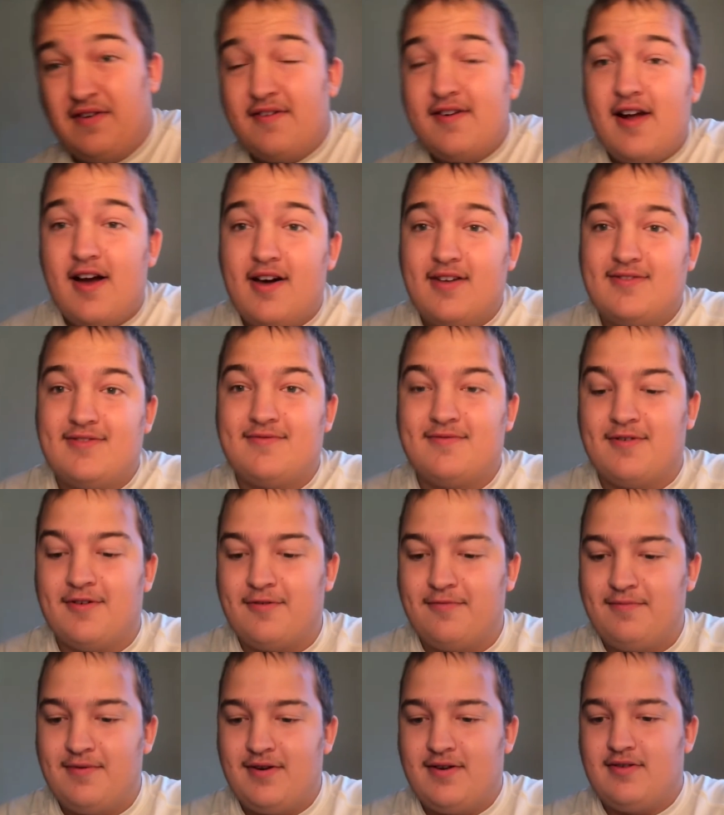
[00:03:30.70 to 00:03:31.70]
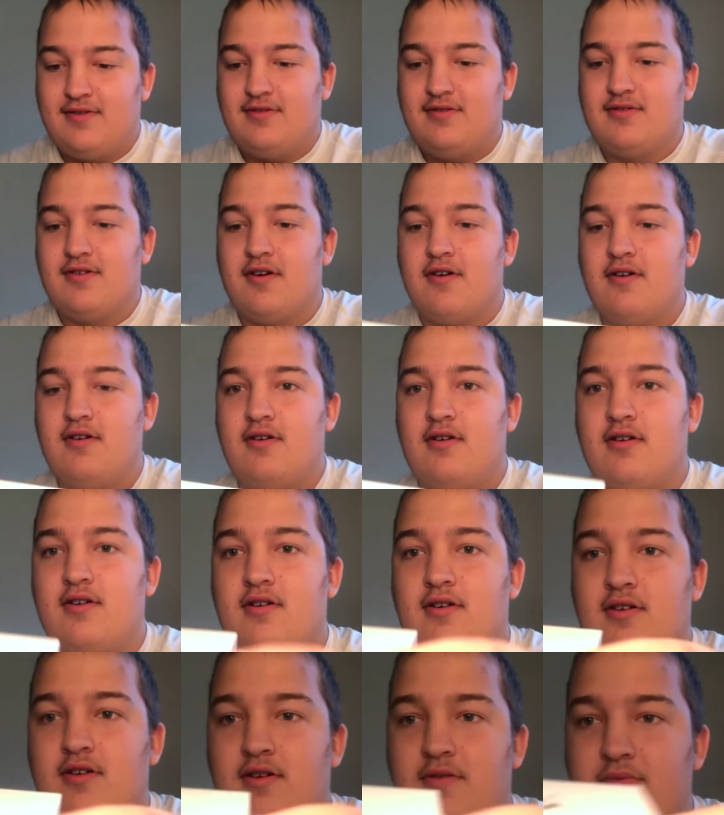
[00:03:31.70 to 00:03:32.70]
awesome. so
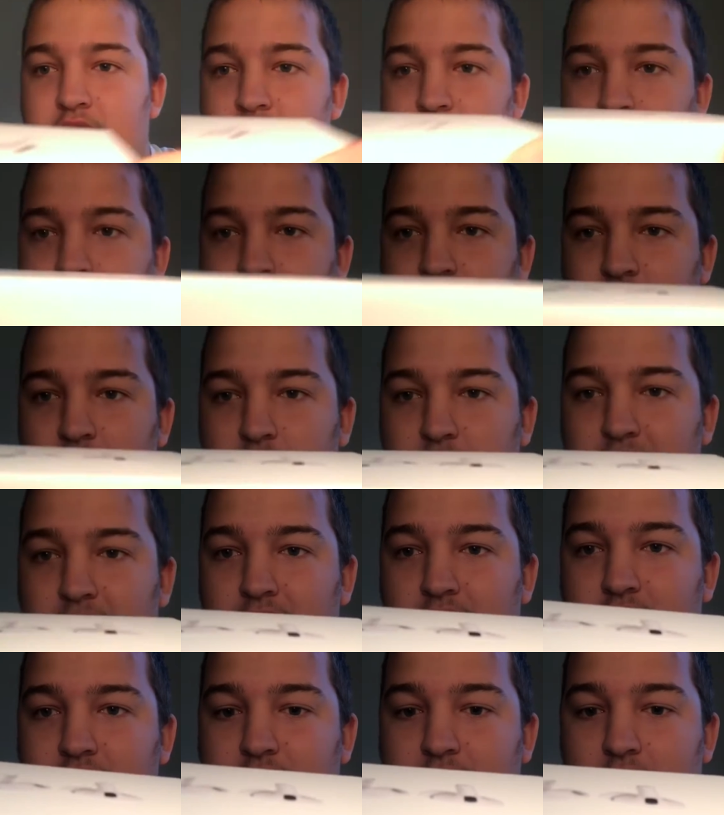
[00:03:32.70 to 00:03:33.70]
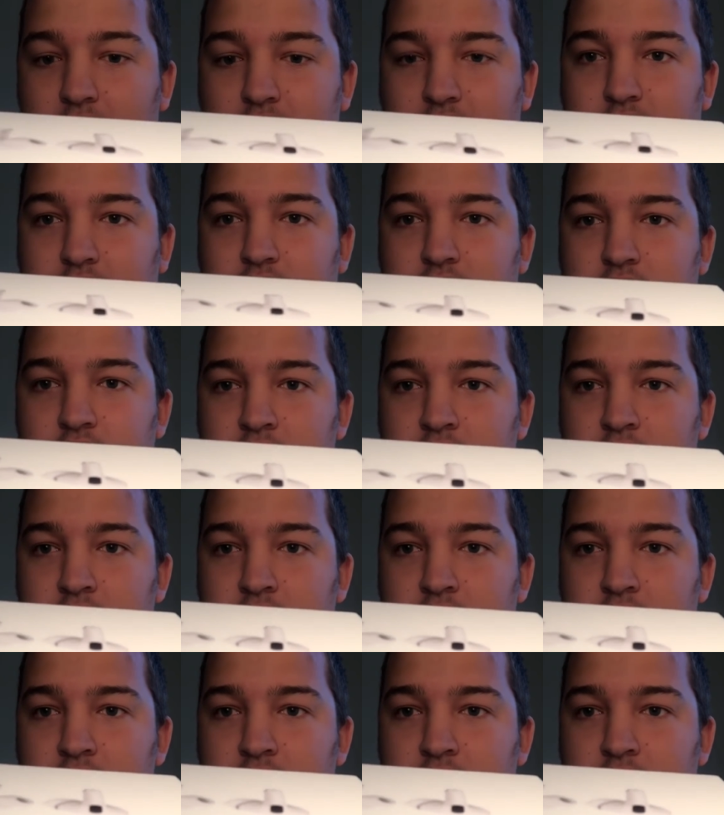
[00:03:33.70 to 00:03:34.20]
here we go, we're gonna open this box here.